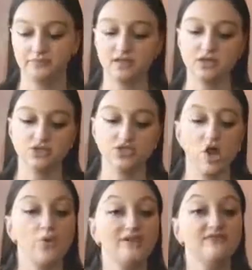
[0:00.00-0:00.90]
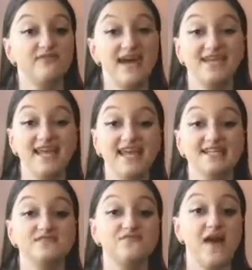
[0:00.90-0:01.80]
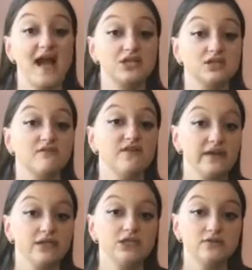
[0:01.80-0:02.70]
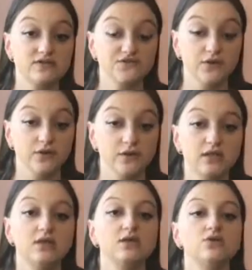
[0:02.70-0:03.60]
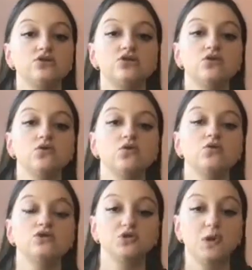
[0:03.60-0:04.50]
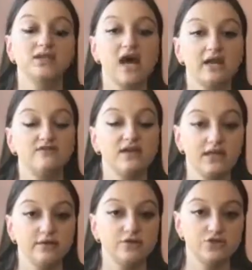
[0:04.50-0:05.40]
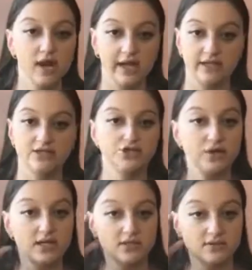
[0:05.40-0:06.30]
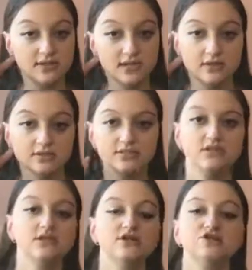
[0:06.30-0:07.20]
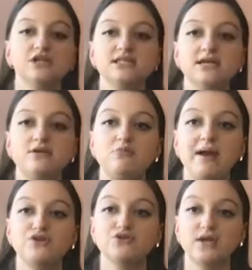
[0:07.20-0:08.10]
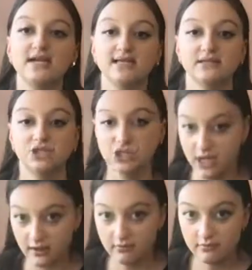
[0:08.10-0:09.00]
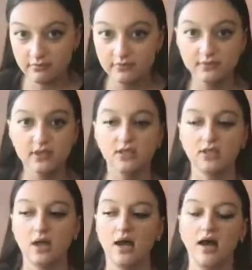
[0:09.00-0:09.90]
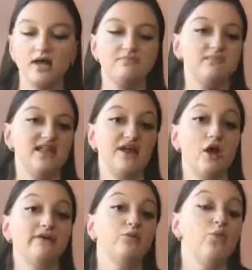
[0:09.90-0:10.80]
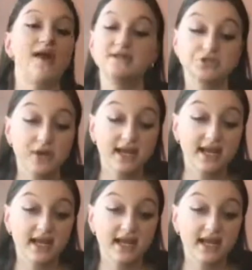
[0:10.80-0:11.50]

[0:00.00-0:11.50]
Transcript: So with the violin, it's actually very useful to do a lot of ear training, to train your ears. Just like you might train at the gym, they call it weight training.